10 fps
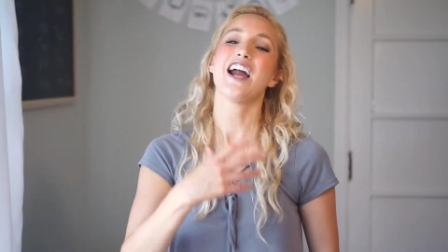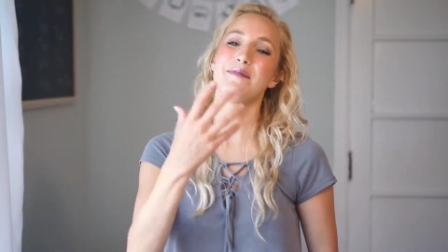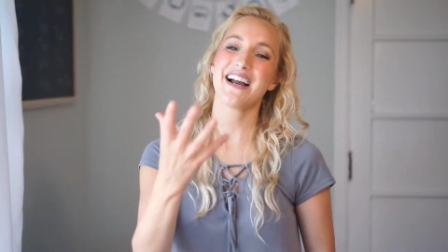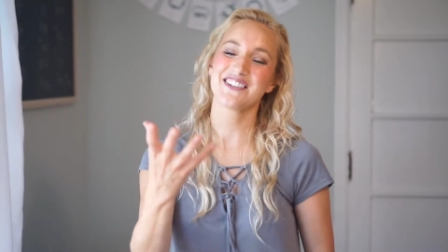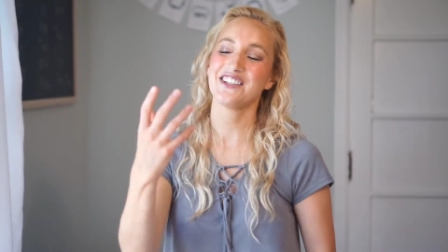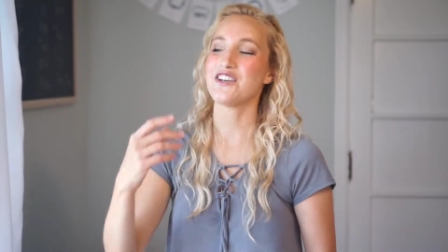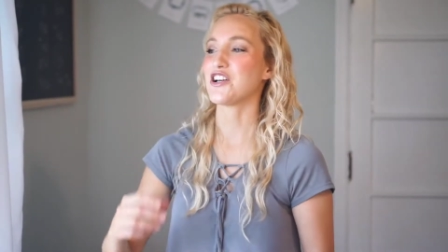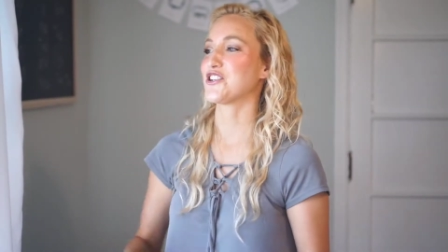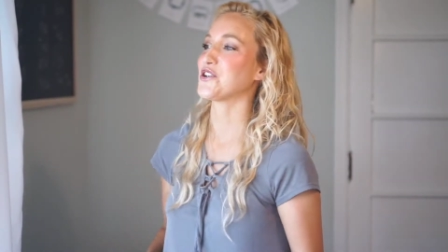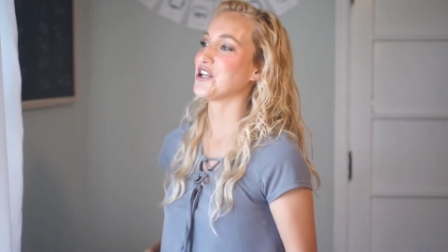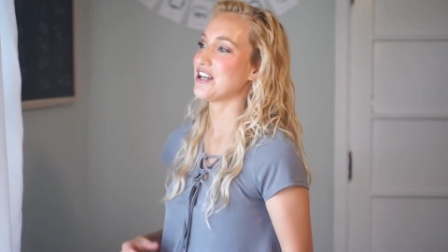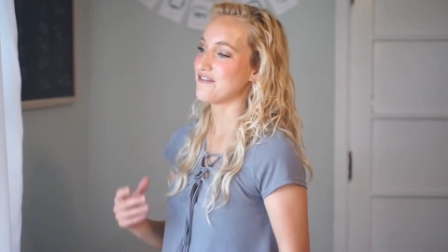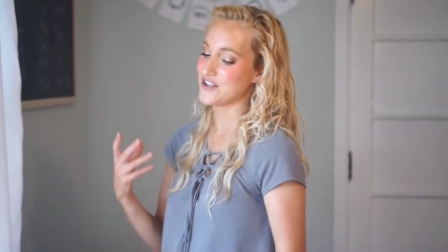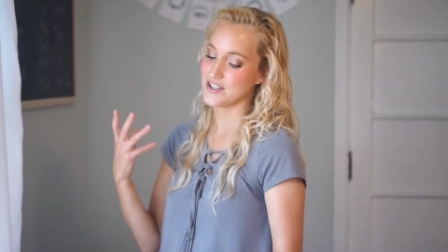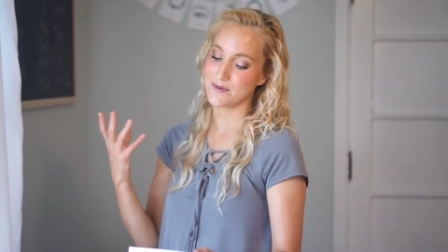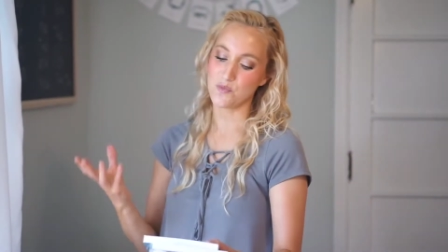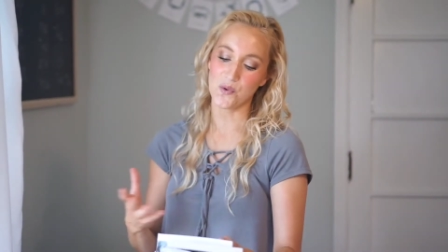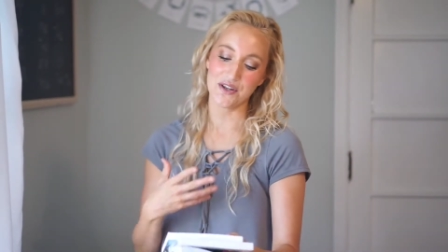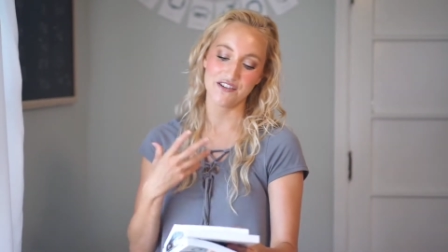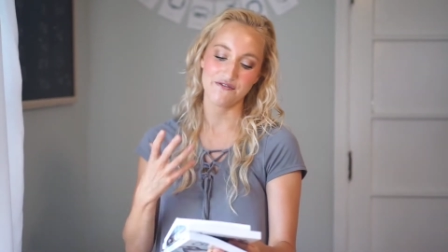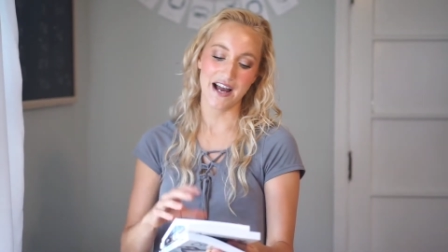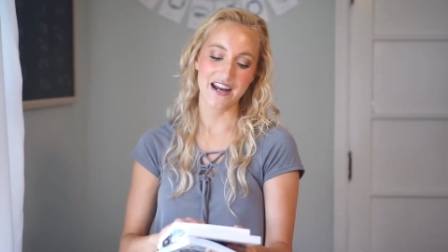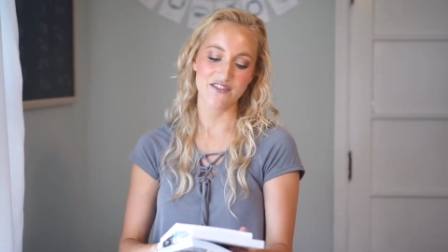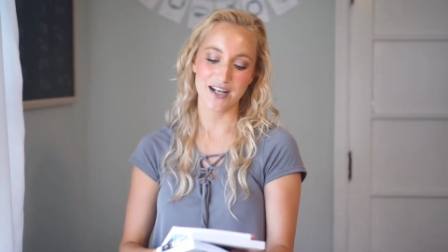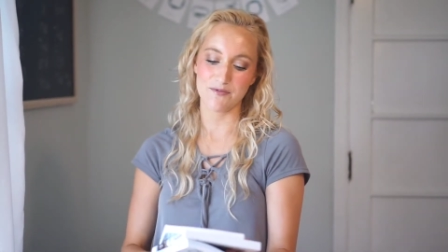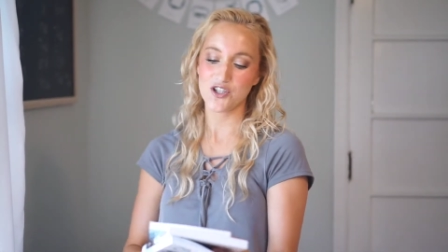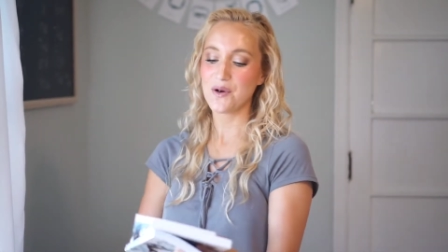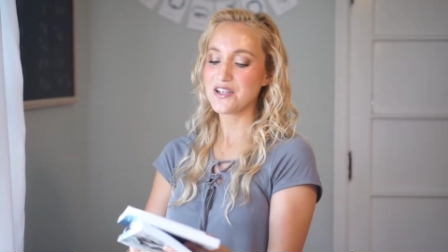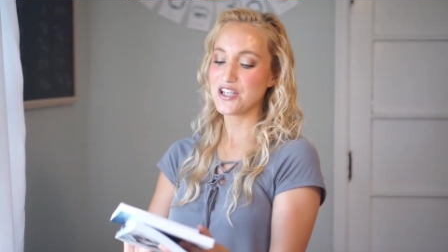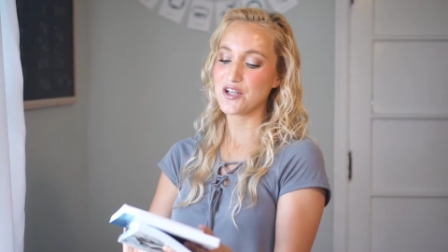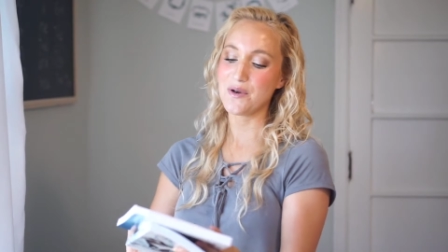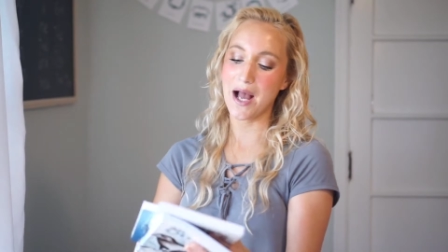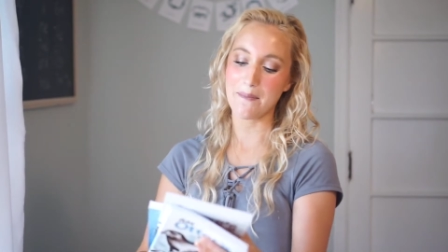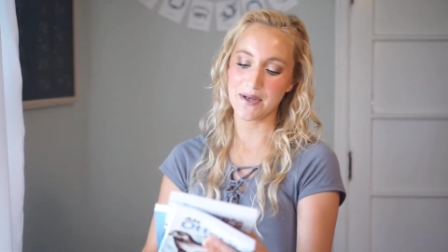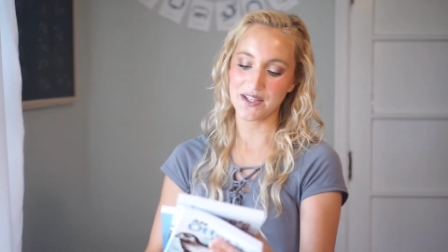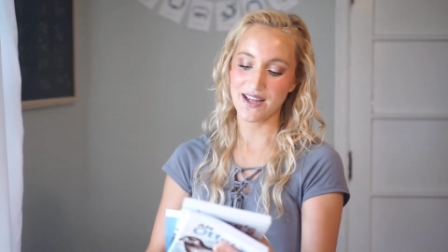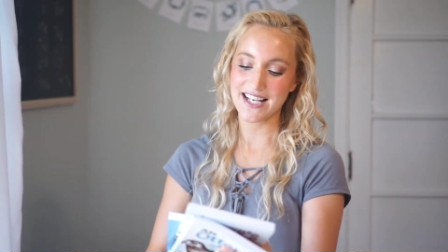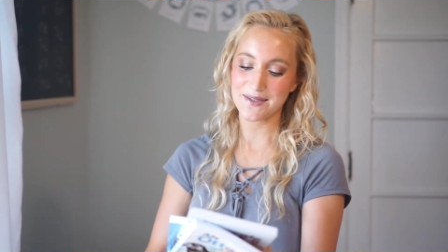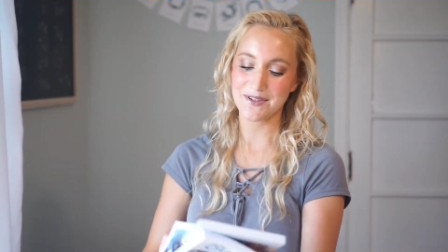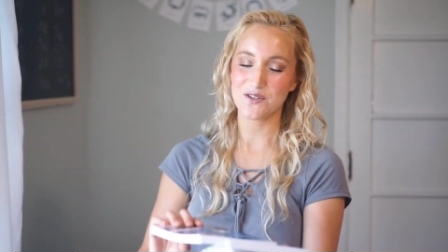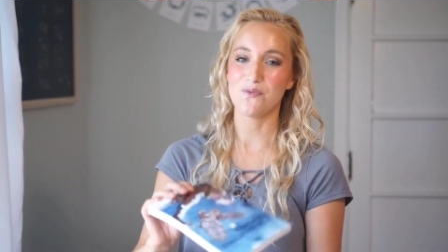I'm actually not sure if there's more than 5 that I'm showing you, but the last one is